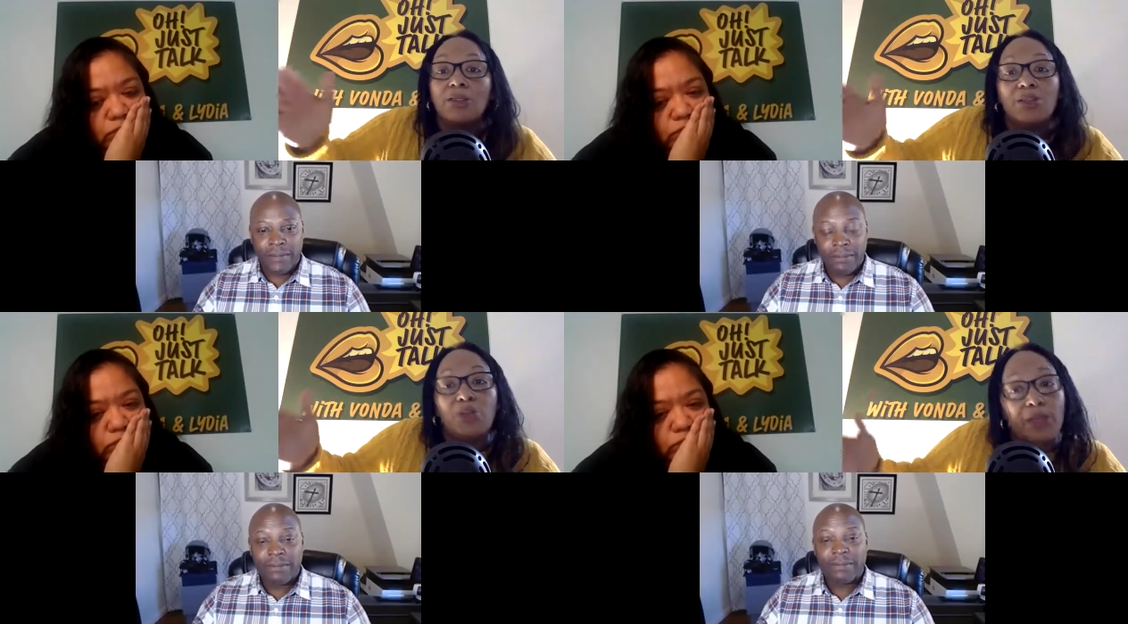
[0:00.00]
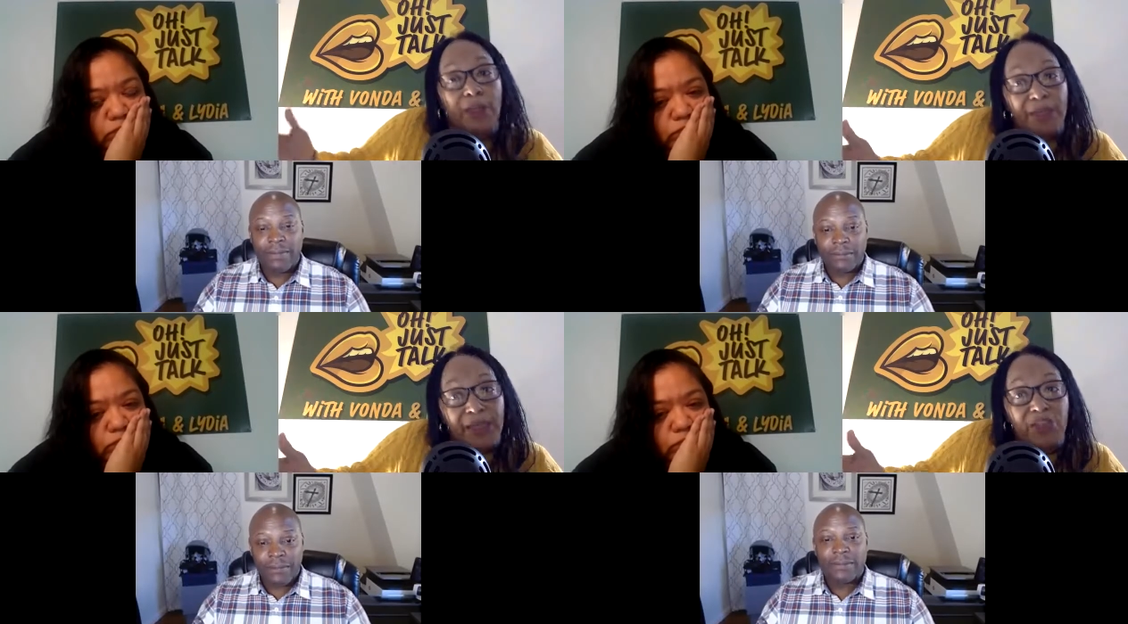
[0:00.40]
Speaker 1: your
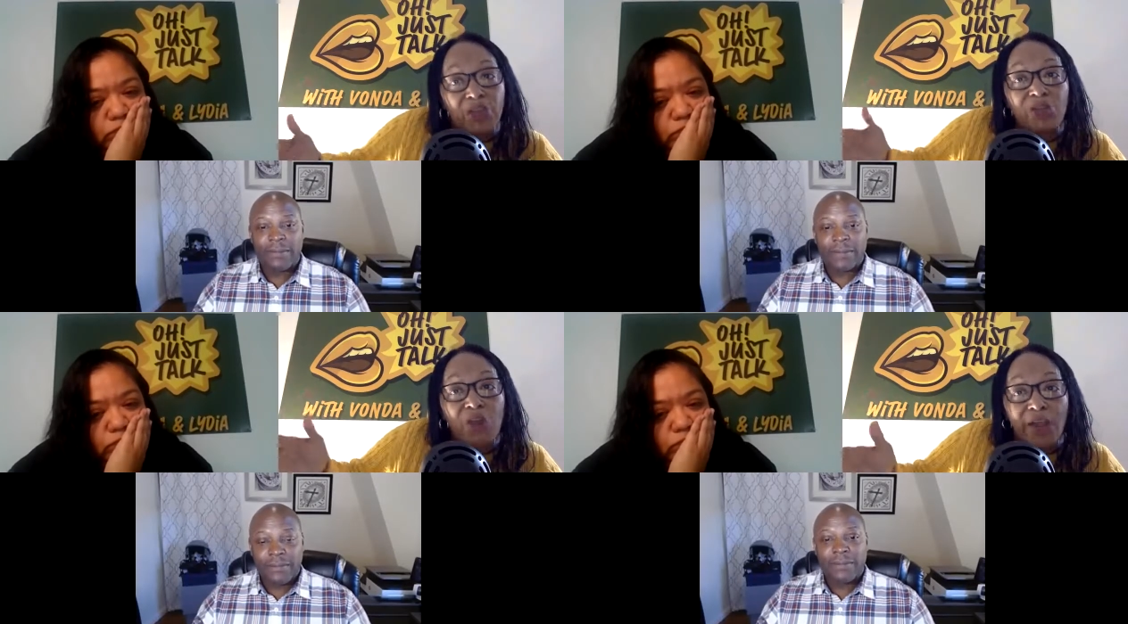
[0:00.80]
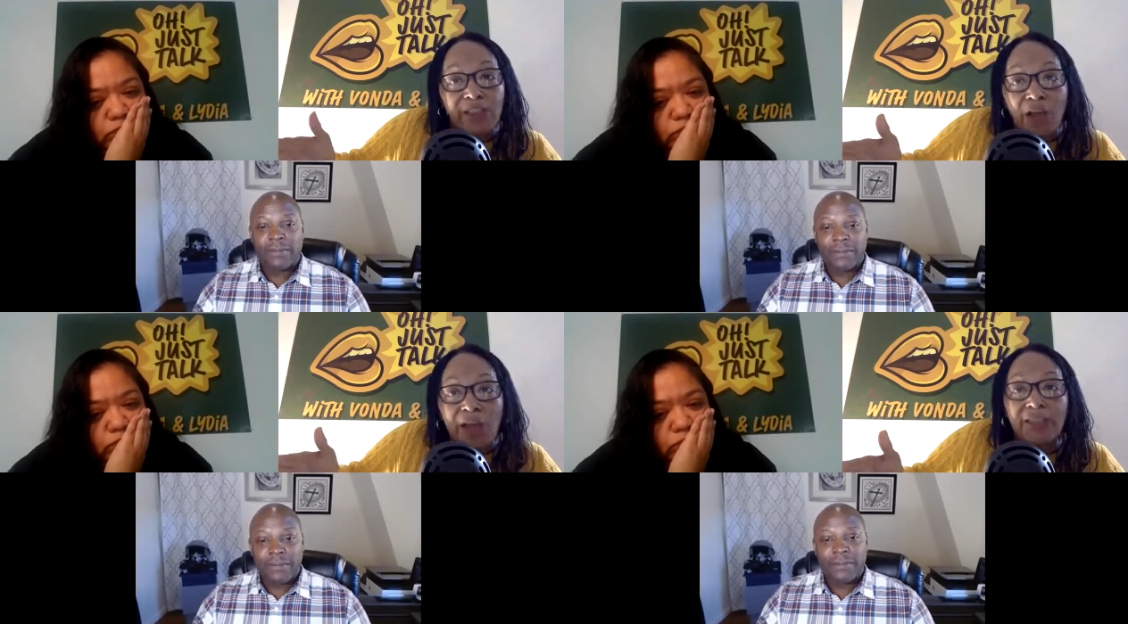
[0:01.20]
commissioners are in
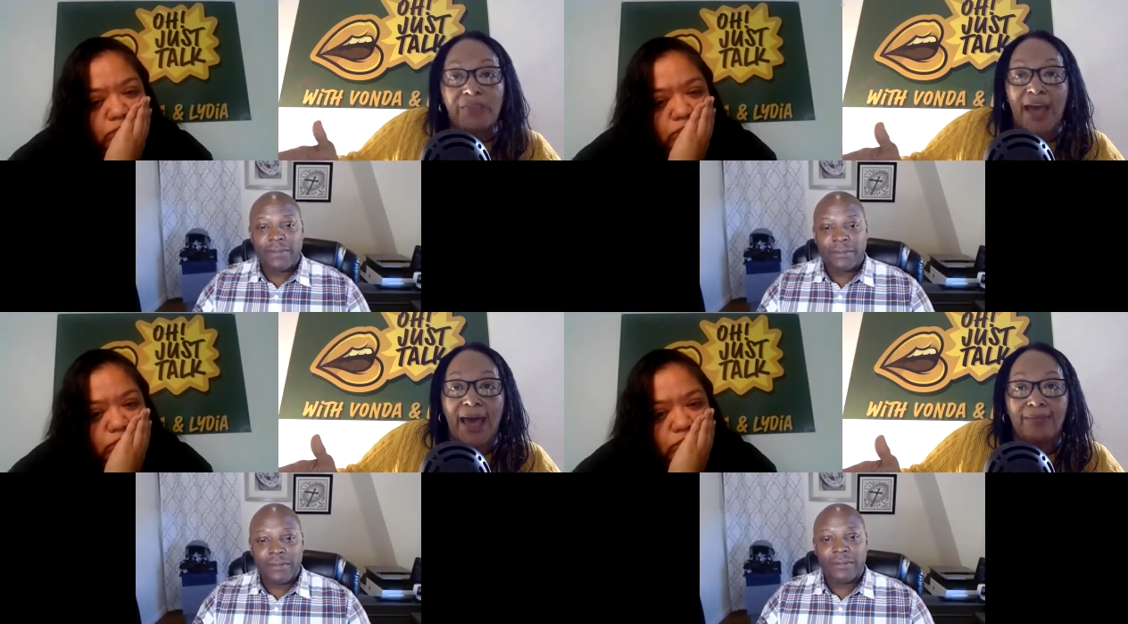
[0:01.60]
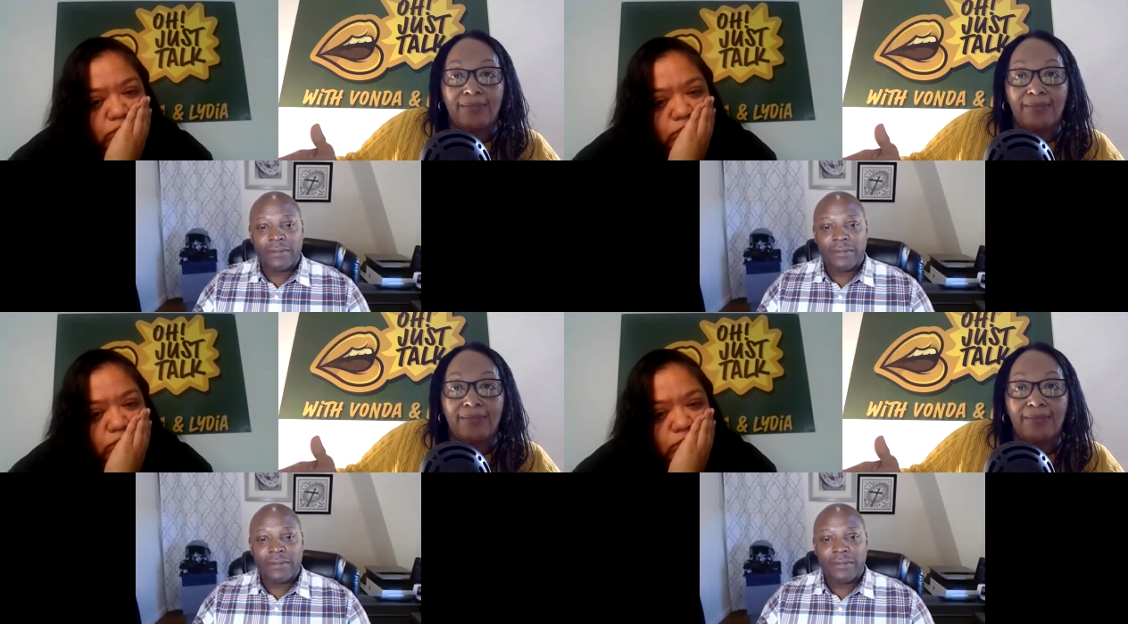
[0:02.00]
charge of that.